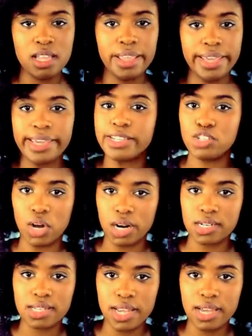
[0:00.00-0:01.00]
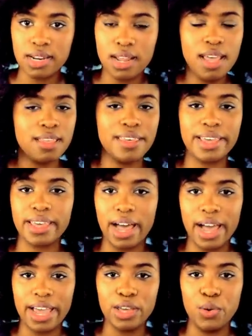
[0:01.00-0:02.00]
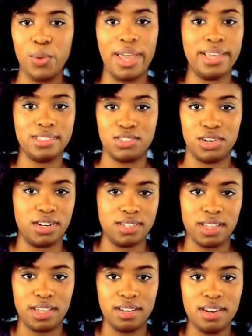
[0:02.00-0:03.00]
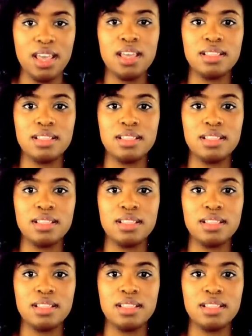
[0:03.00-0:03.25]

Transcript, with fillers: Like in Tarzan, that guy who hates Tarzan